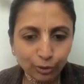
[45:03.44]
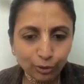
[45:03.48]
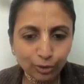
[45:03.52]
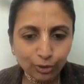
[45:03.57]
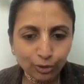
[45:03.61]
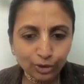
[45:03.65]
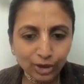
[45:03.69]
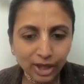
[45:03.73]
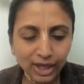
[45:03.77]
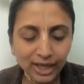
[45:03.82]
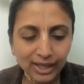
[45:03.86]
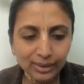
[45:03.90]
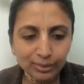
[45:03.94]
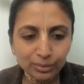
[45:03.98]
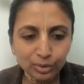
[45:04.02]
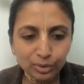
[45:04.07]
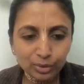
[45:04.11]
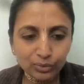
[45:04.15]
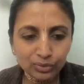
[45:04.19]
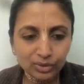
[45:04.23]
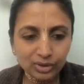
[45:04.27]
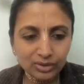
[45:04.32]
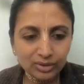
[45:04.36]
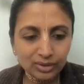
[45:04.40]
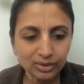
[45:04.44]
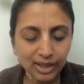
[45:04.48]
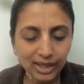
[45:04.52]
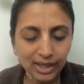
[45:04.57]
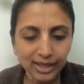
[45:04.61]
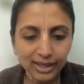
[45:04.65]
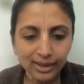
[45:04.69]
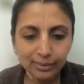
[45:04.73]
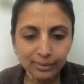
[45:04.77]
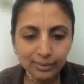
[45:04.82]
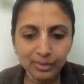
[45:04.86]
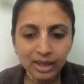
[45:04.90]
4 a.m. to 6
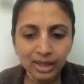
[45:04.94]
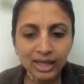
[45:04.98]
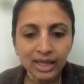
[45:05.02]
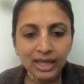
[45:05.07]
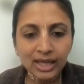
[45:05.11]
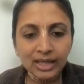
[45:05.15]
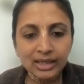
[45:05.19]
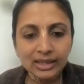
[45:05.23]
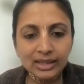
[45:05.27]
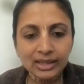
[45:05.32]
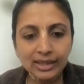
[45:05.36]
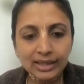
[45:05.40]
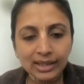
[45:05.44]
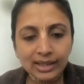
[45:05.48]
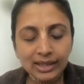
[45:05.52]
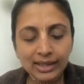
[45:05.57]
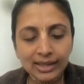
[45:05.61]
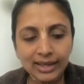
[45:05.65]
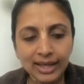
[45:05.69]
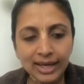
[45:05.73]
a.m. till